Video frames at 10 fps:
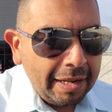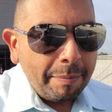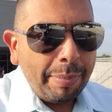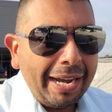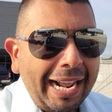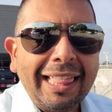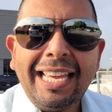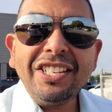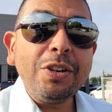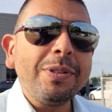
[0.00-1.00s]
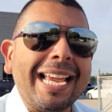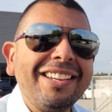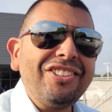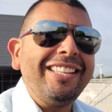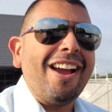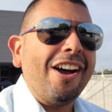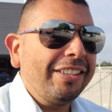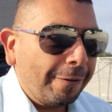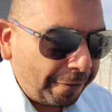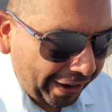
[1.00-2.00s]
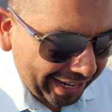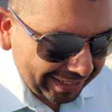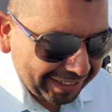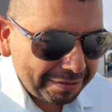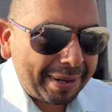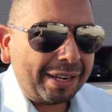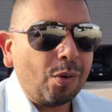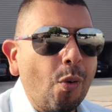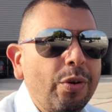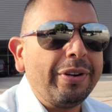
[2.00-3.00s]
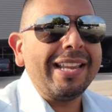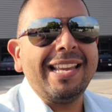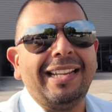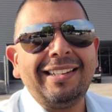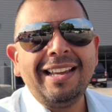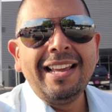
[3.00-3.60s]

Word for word: but I think she was actually on the fence about ordering it